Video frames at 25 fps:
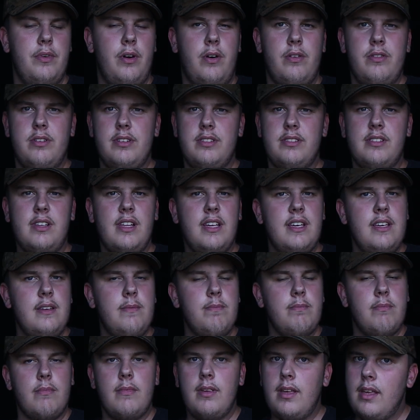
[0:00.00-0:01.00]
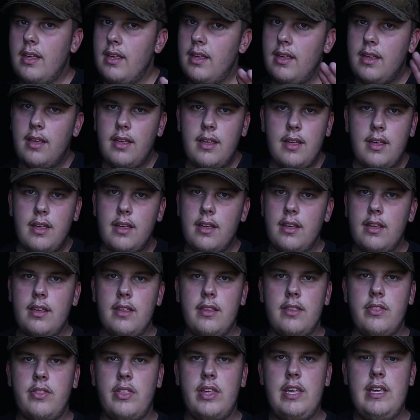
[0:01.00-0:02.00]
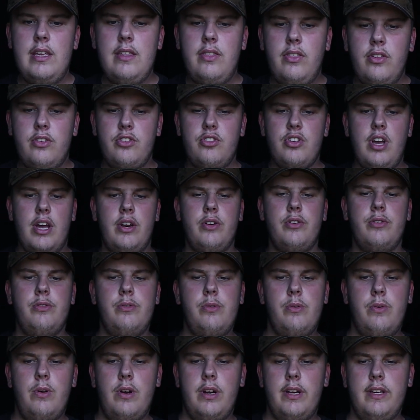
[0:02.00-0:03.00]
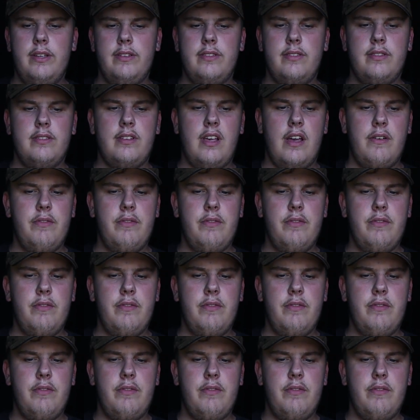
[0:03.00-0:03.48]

Honestly, the channel is